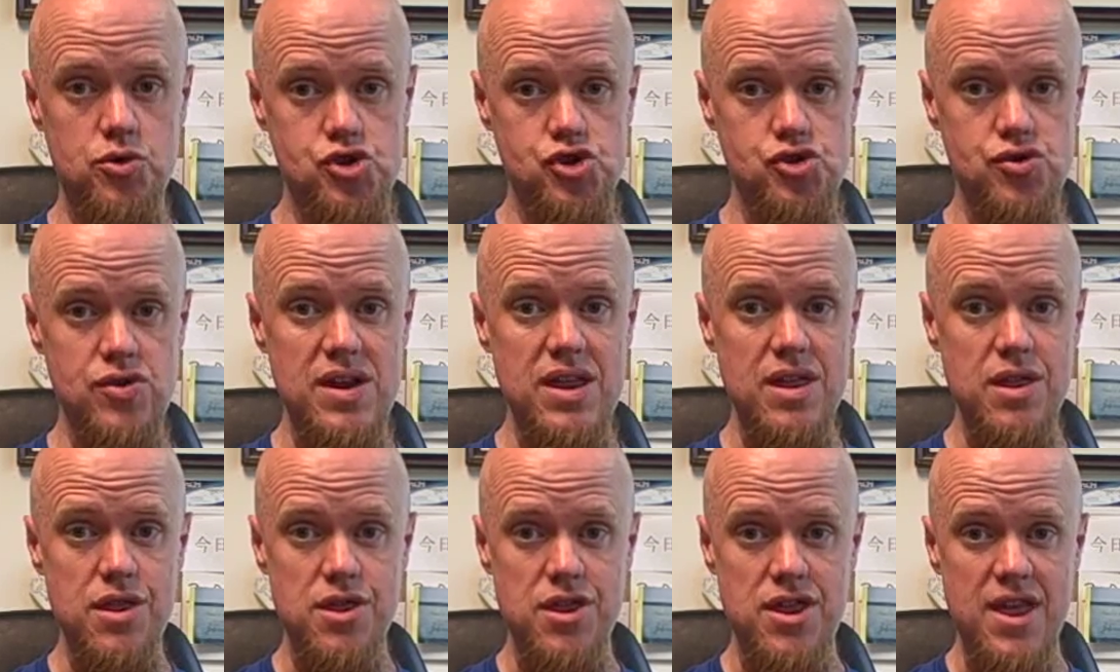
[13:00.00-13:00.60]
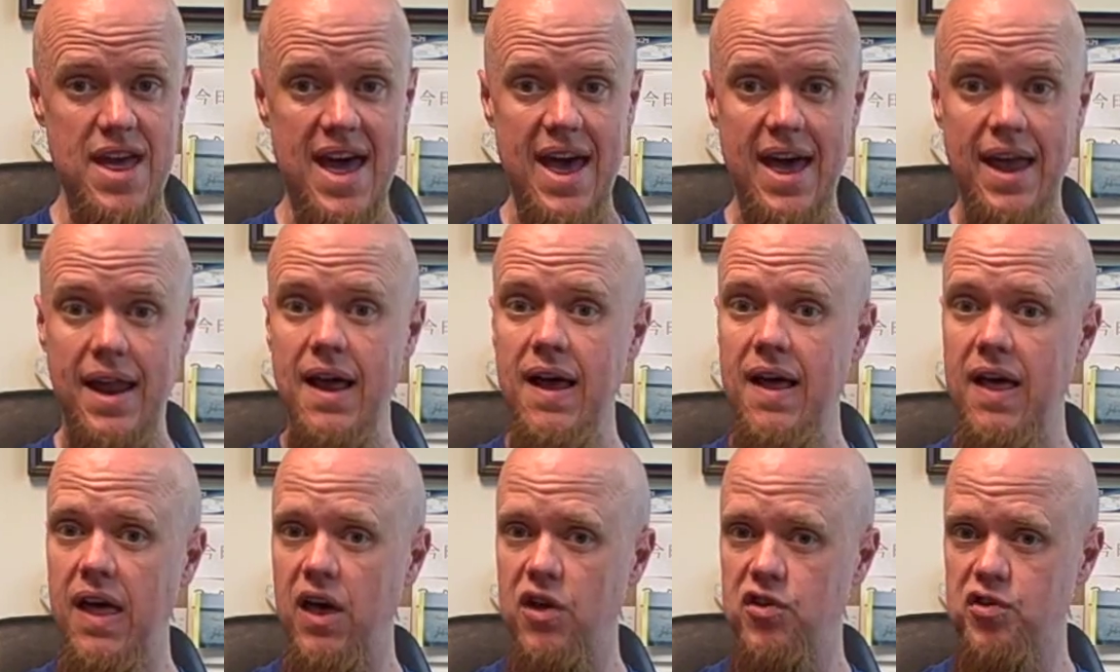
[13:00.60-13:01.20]
treat that
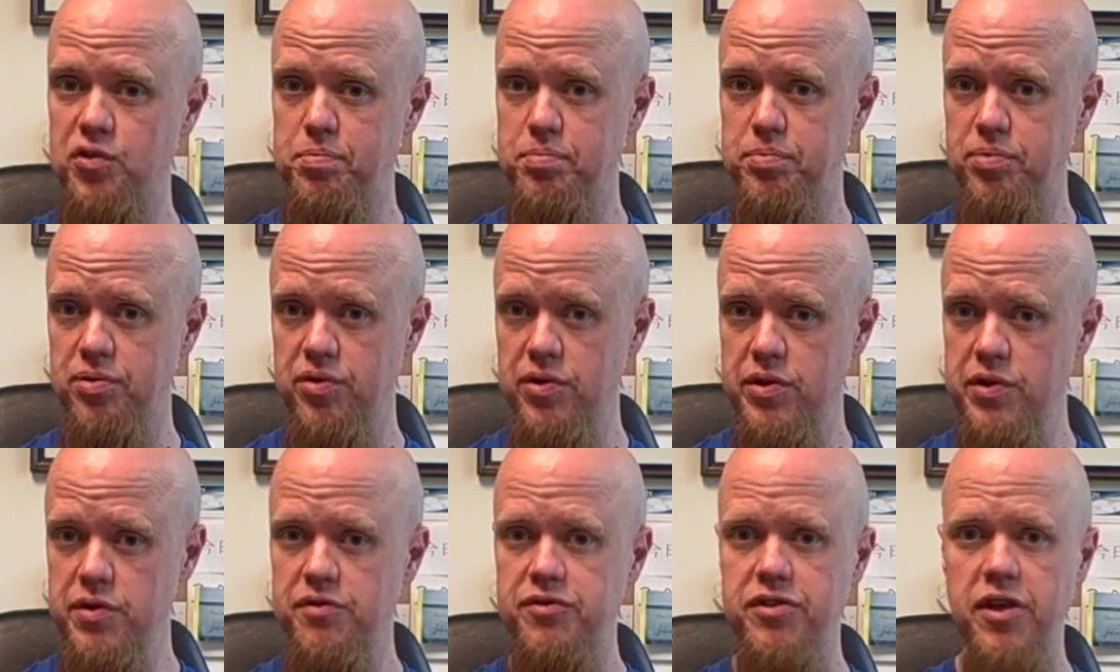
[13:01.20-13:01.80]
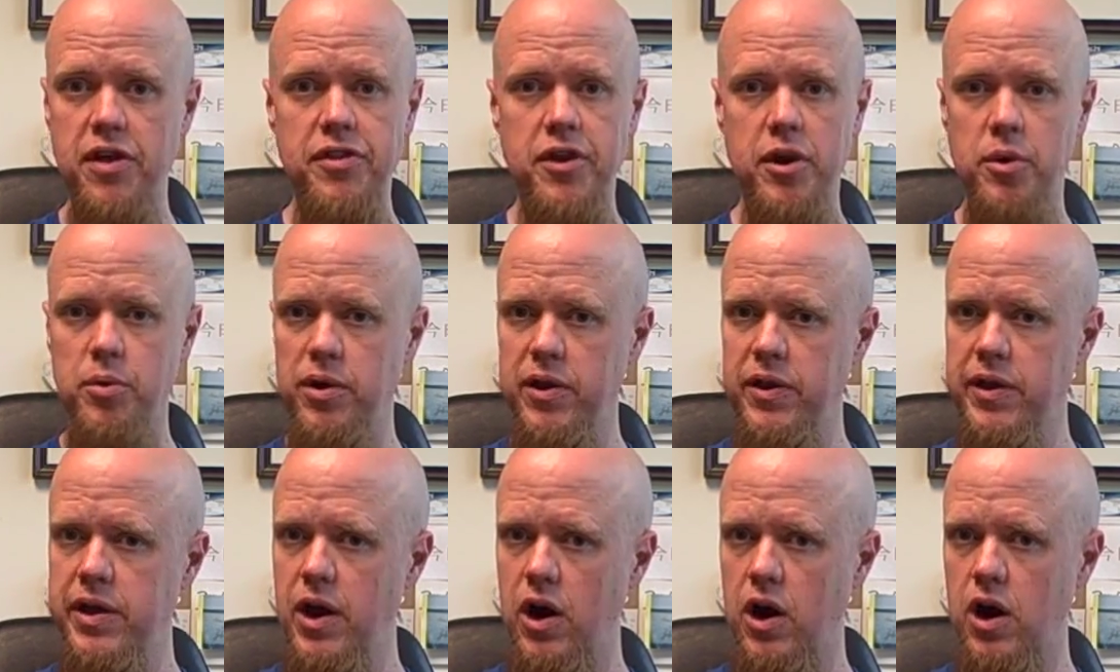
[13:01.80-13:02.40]
as proof that they
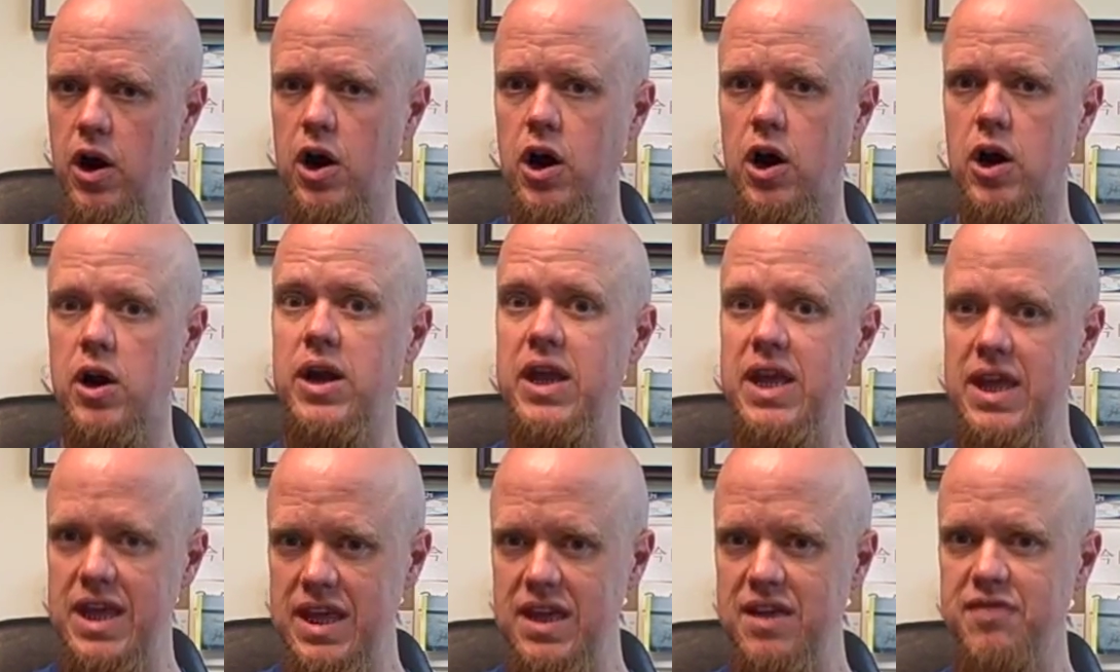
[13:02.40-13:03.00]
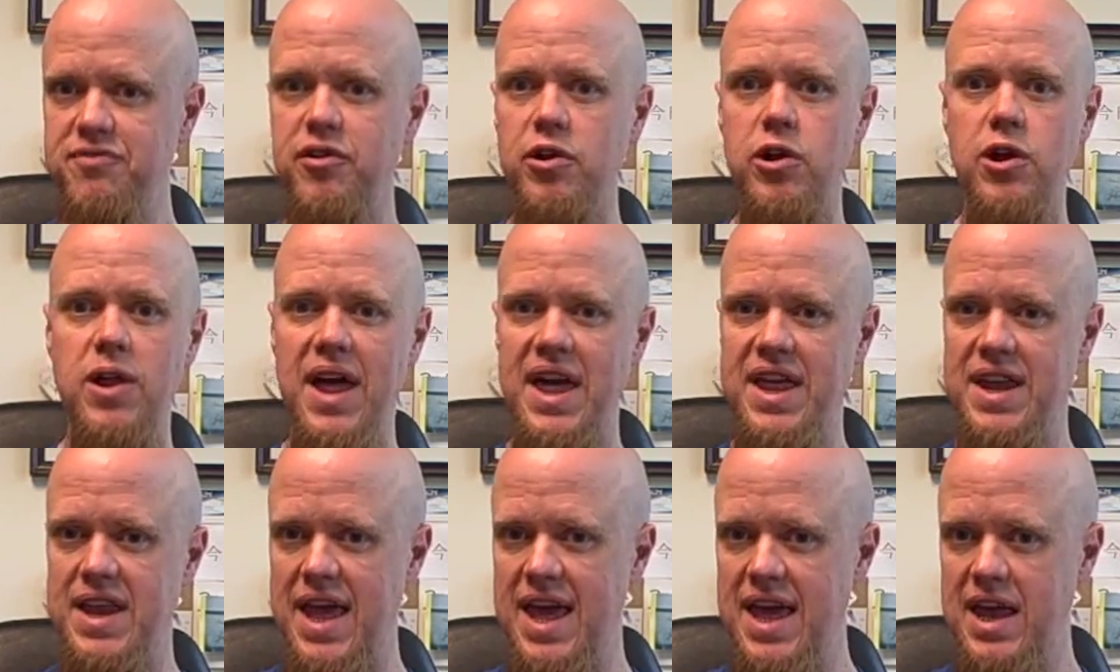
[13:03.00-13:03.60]
really are evil
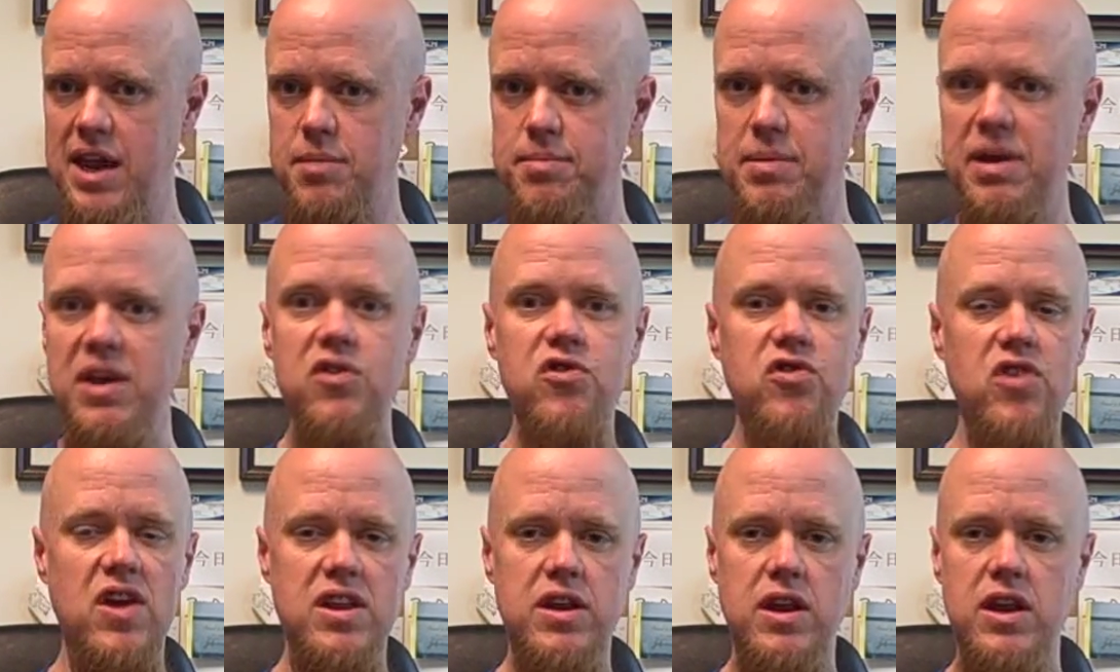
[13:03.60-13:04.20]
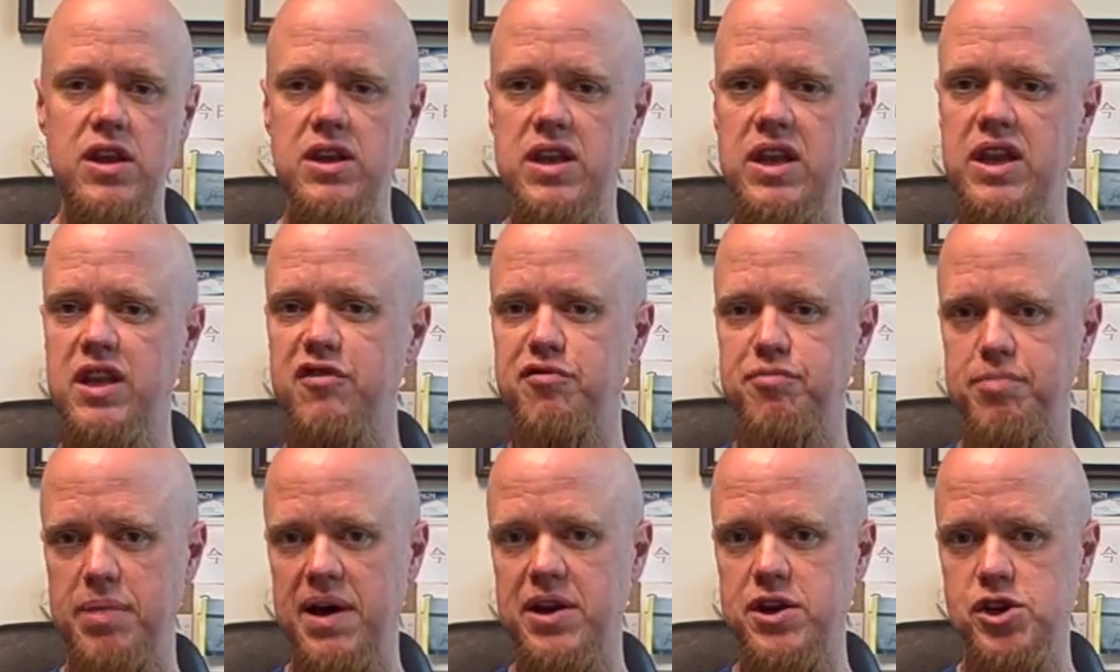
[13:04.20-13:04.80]
and enemies and in need
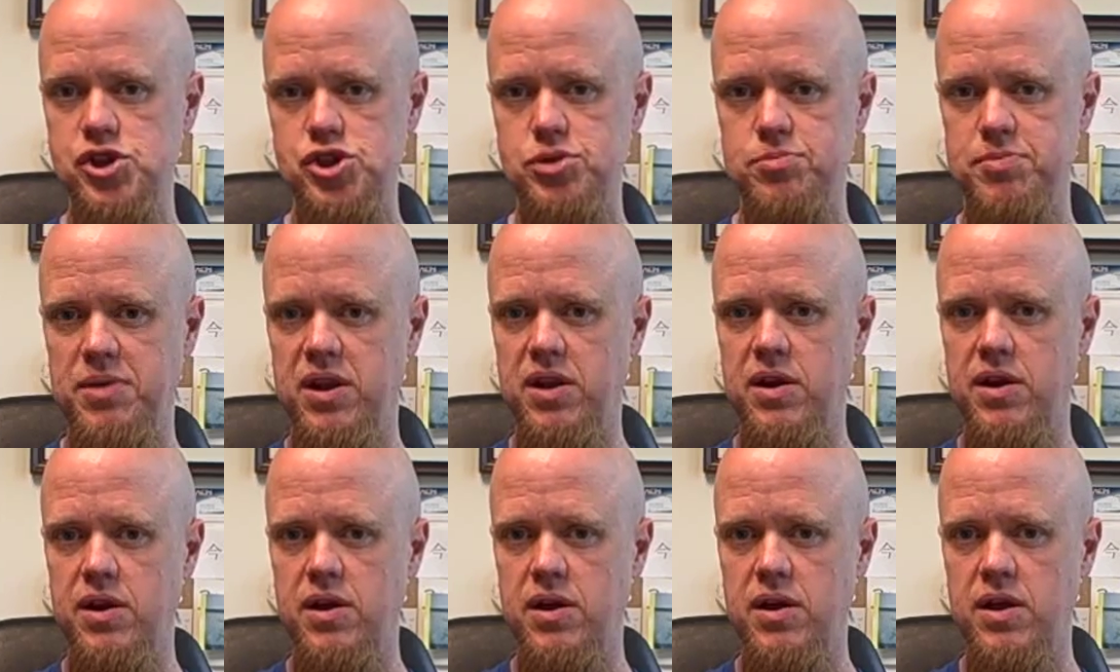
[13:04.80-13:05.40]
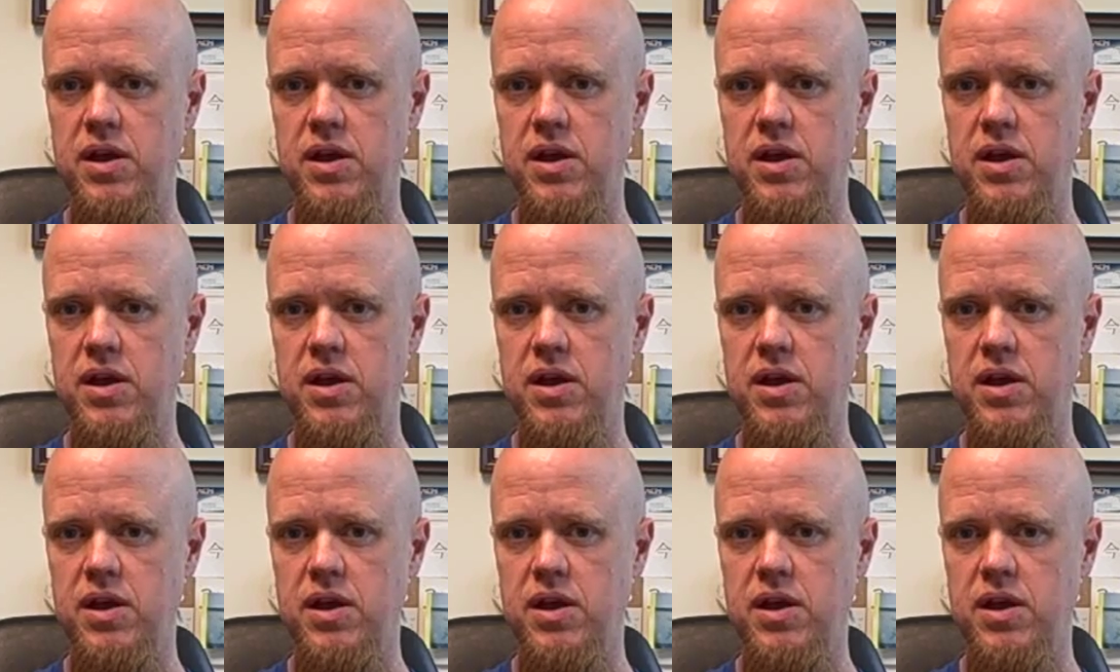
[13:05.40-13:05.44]
of punishment.